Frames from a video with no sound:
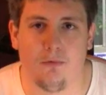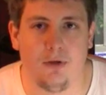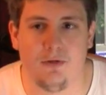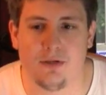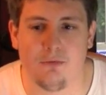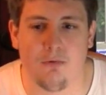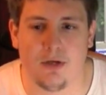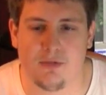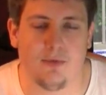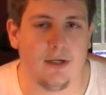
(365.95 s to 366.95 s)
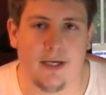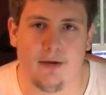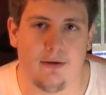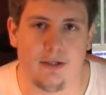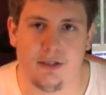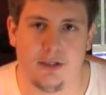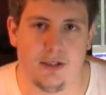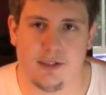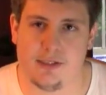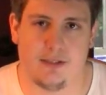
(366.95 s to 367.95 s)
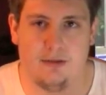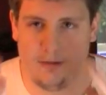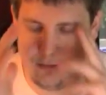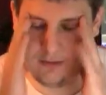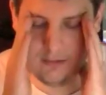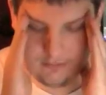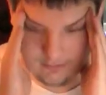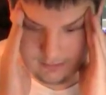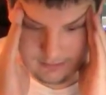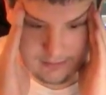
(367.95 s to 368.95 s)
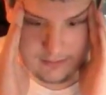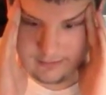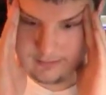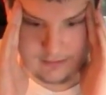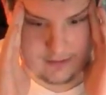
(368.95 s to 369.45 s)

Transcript: using watts per gallon is just, ugh.